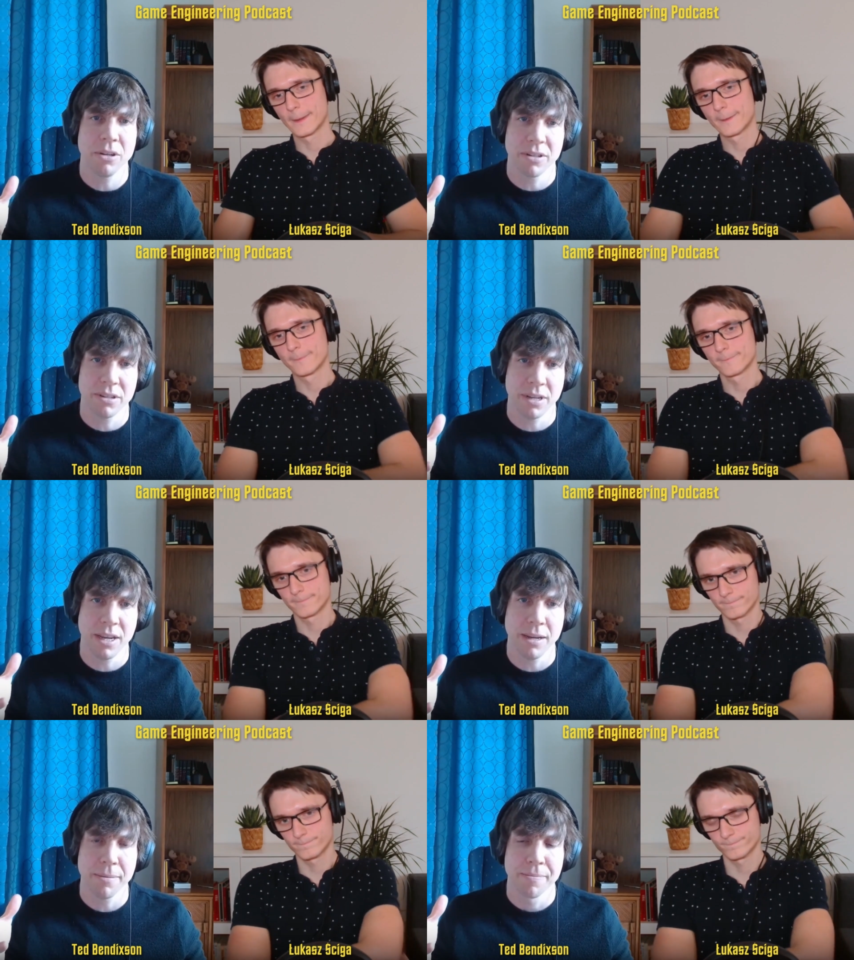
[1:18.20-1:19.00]
Speaker 1: you could
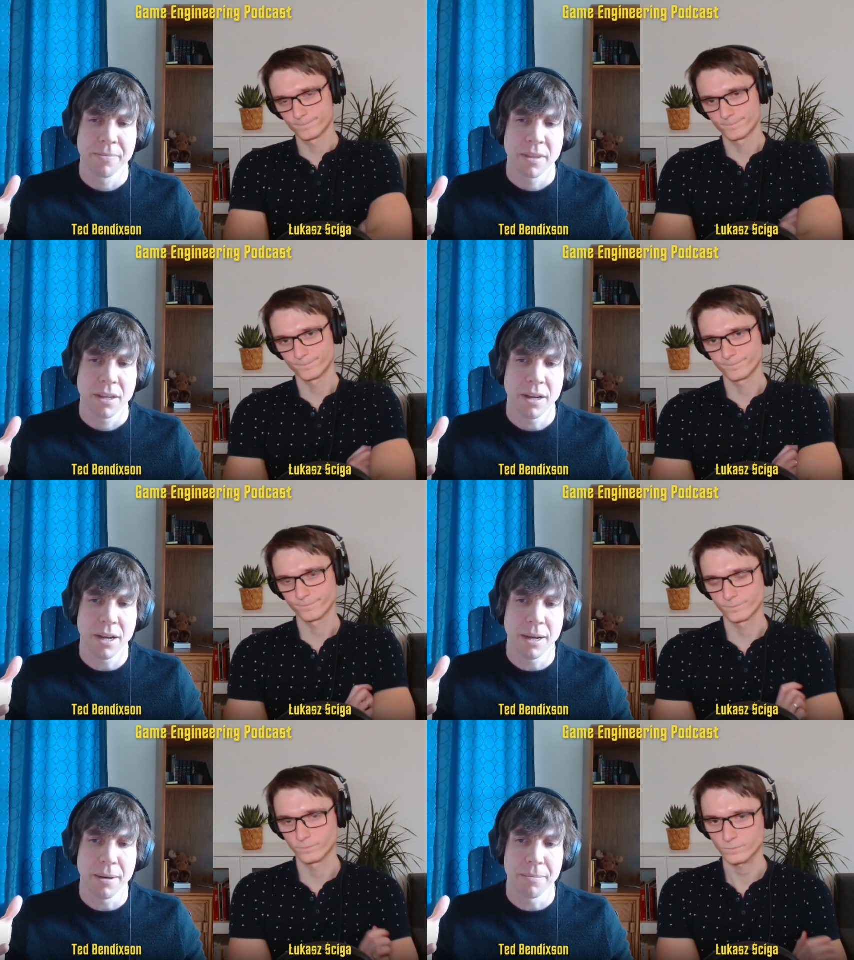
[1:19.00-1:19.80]
say,
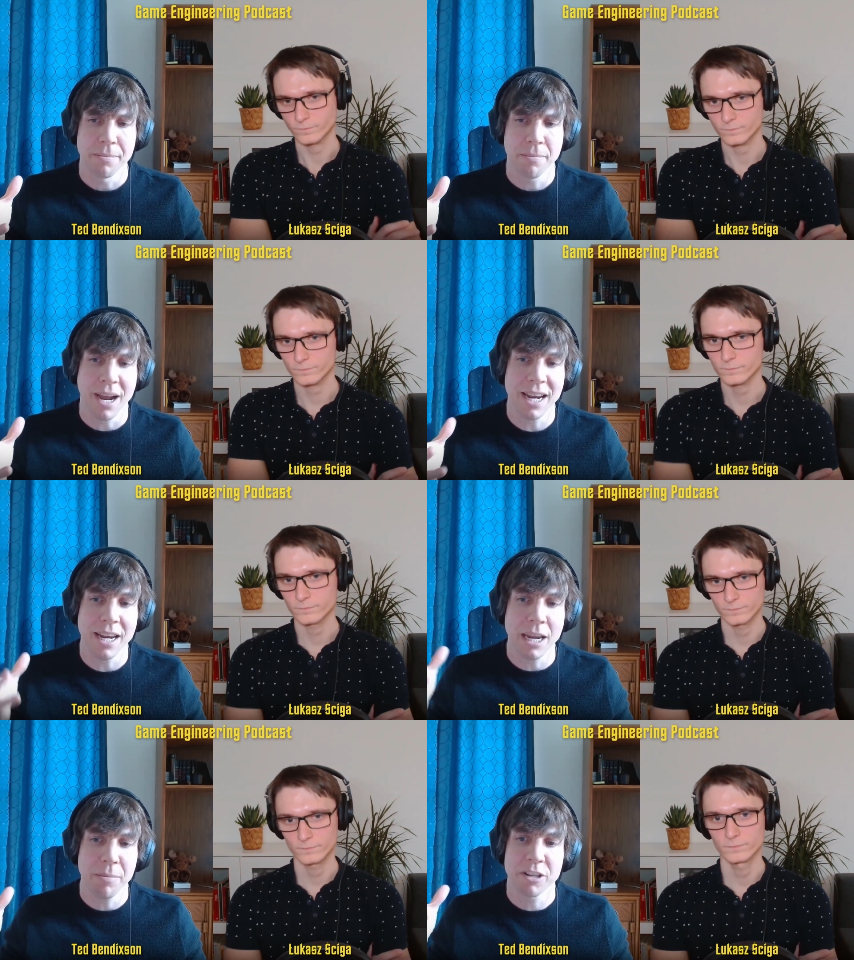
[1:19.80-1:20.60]
um, my
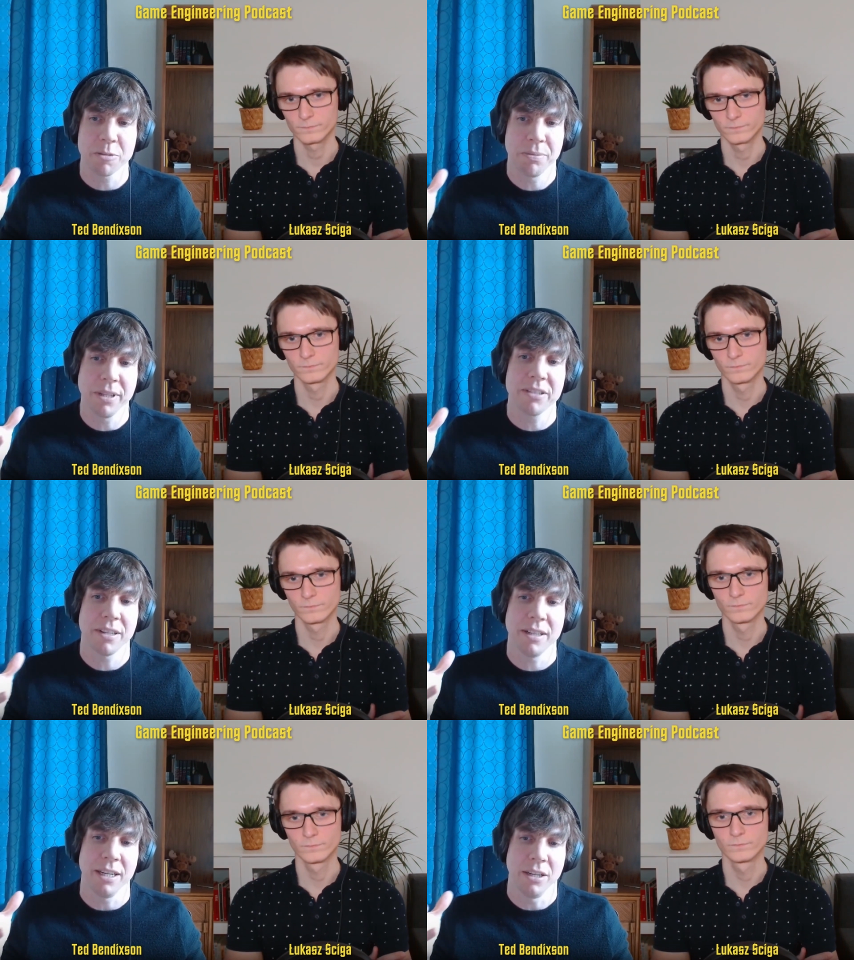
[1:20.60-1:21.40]
game
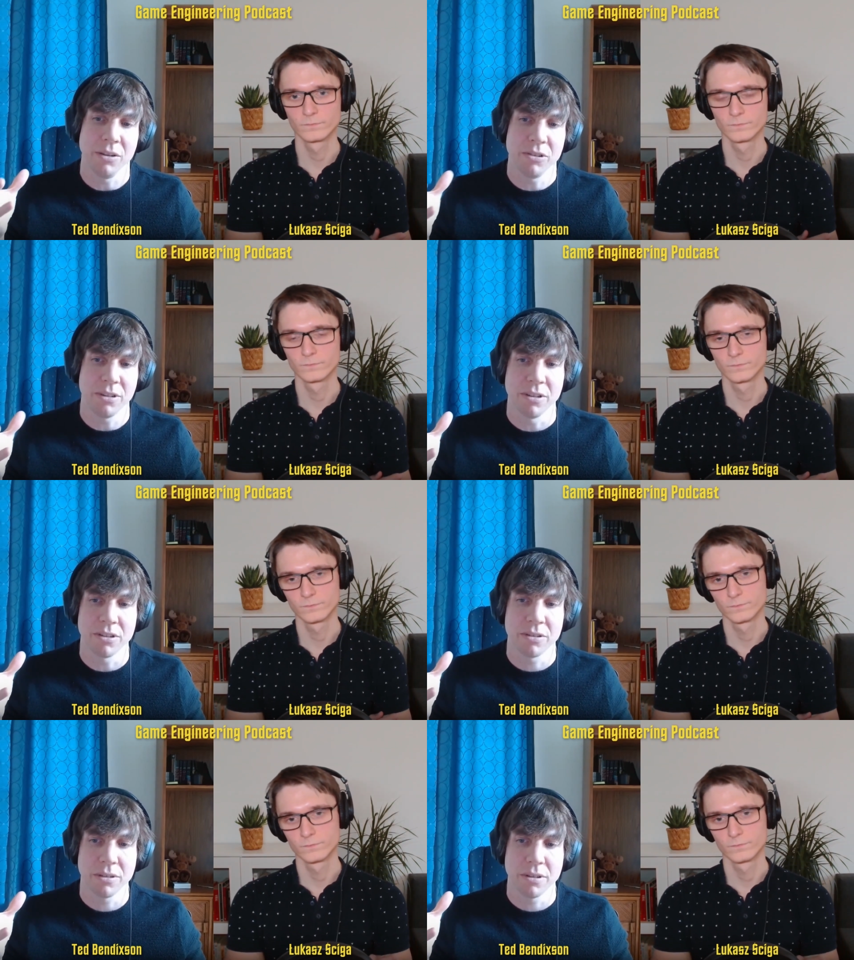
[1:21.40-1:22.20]
explicitly
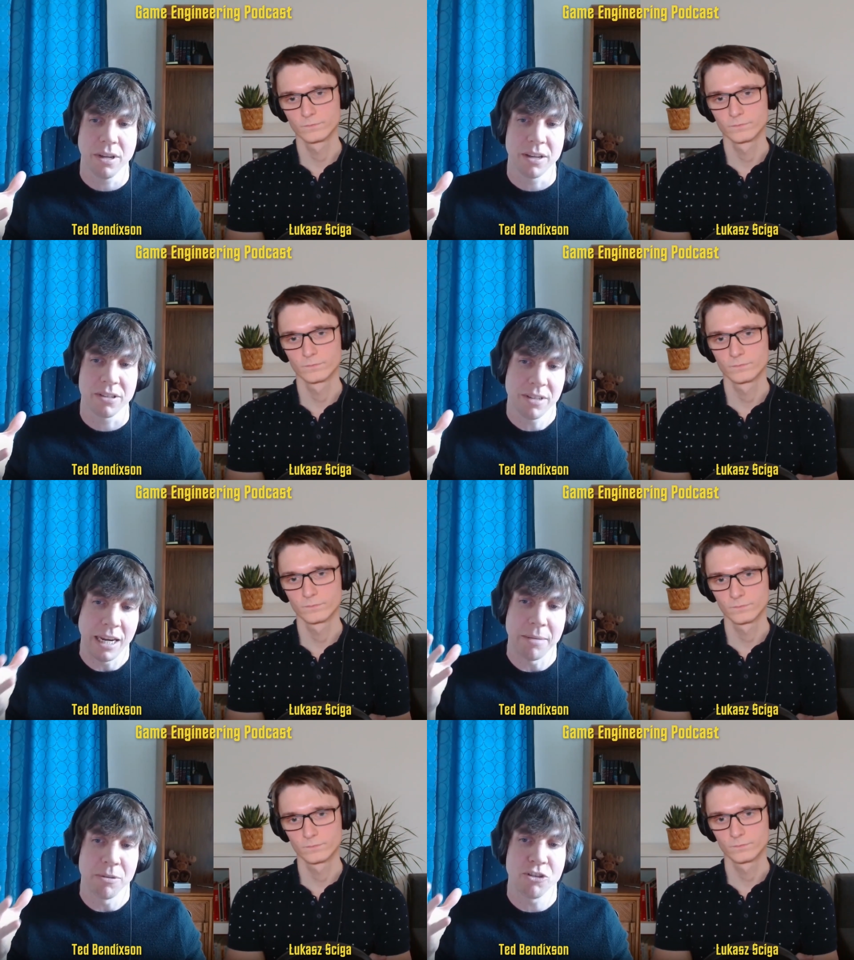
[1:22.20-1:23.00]
uses a
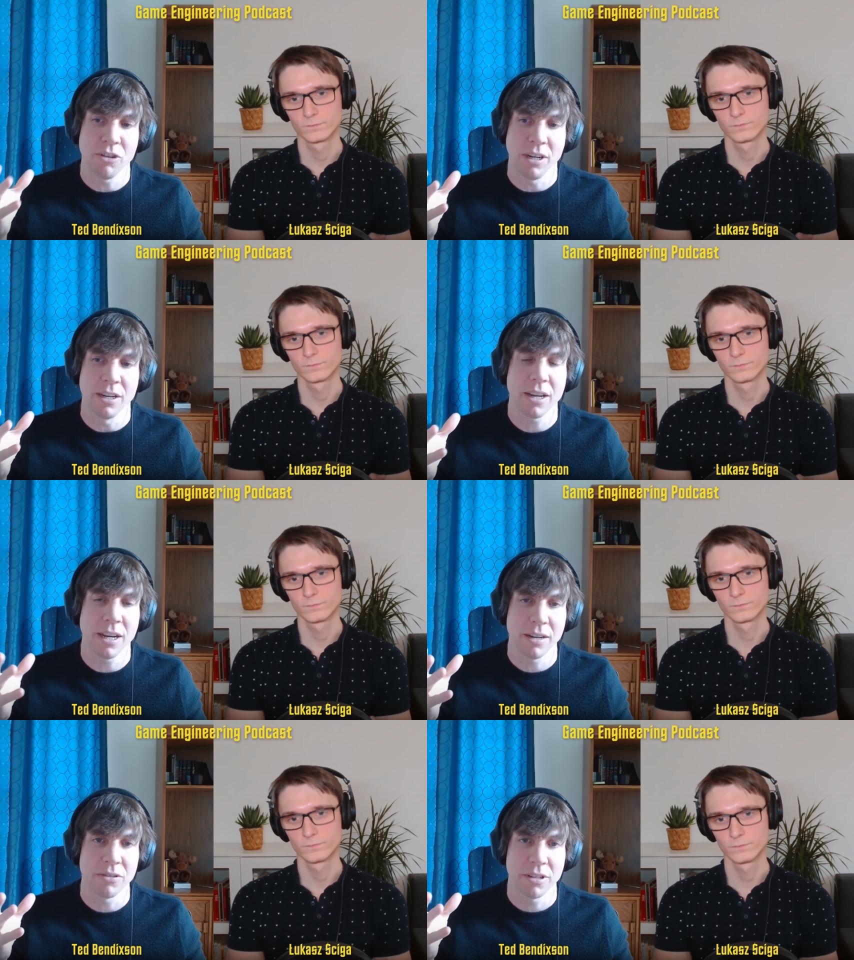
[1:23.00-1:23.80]
state machine
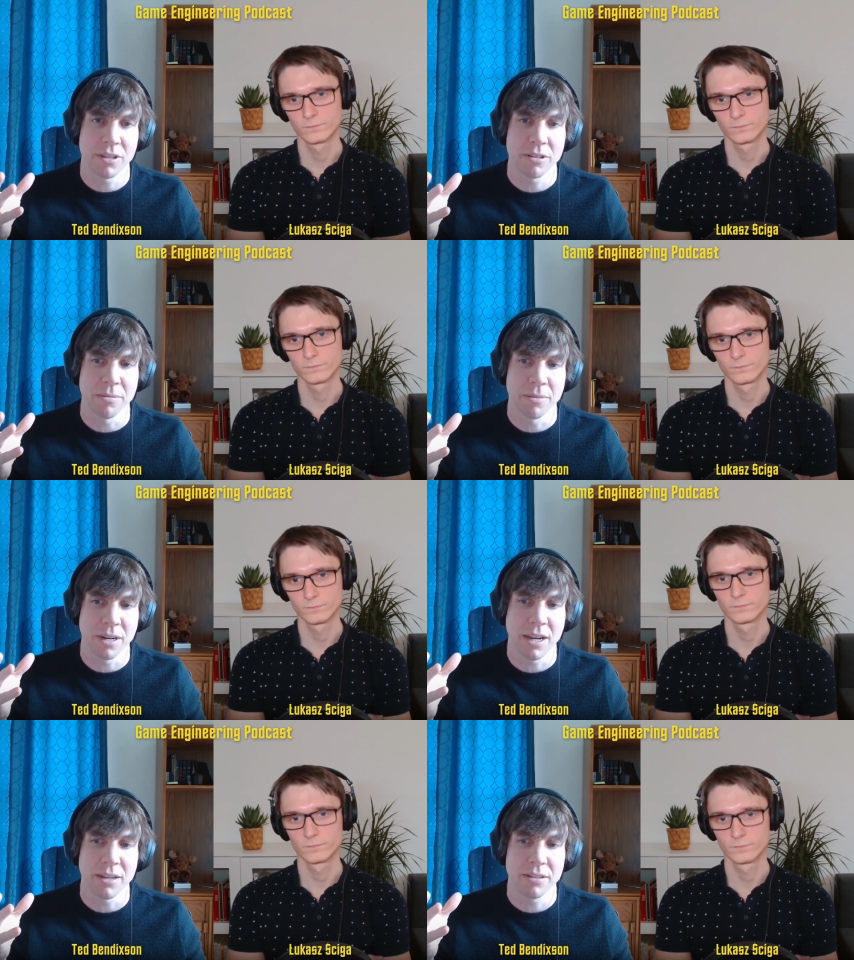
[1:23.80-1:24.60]
kind of system that
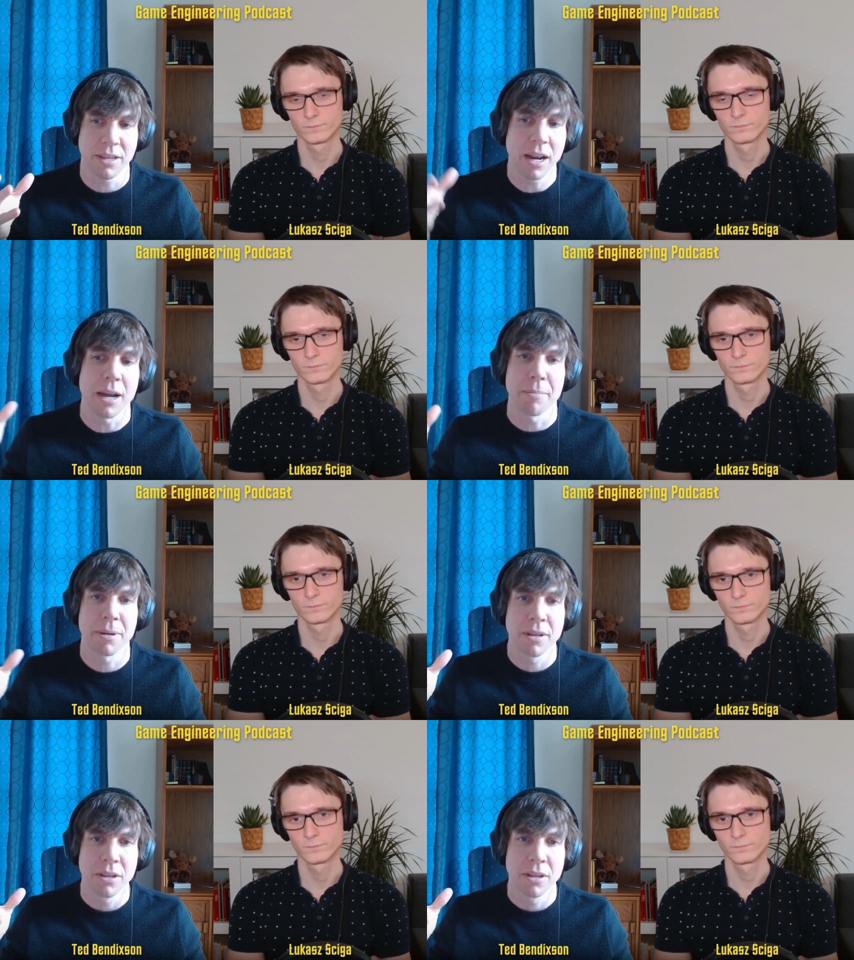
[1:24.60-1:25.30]
I set up.